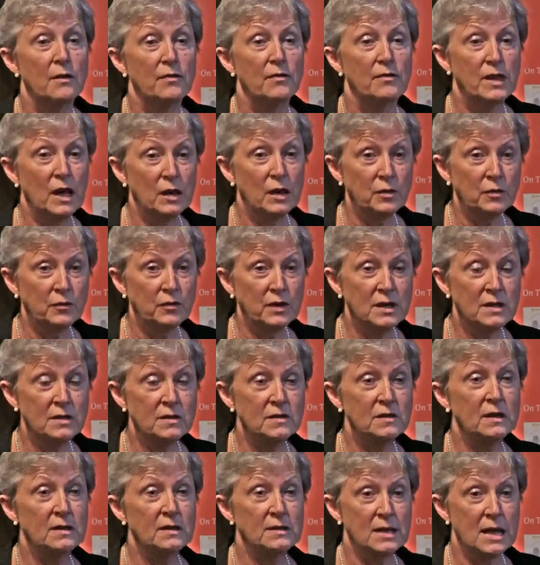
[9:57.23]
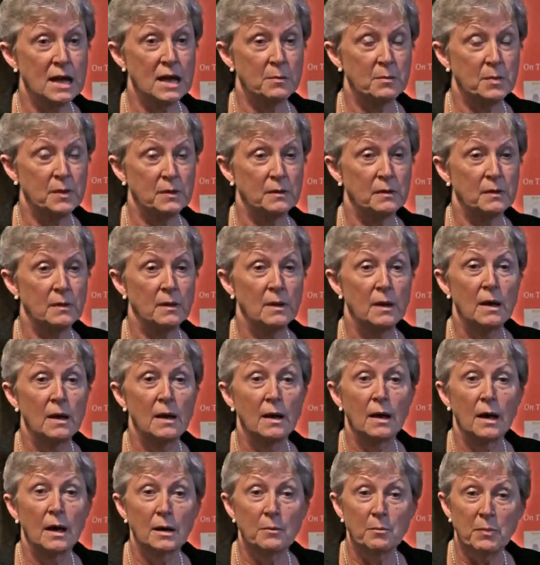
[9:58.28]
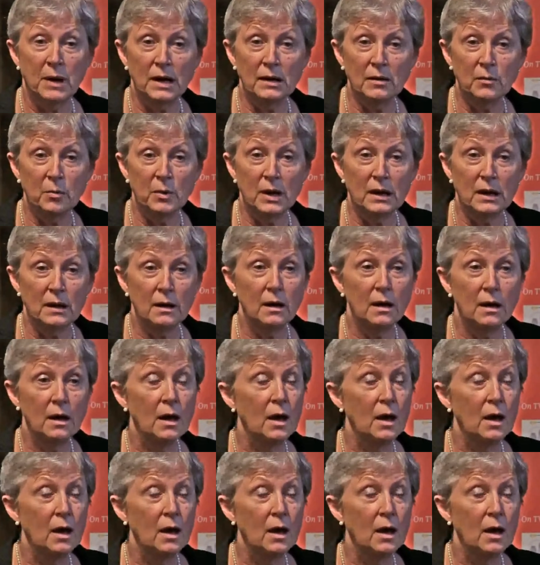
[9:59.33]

None of these things happen. And by the way,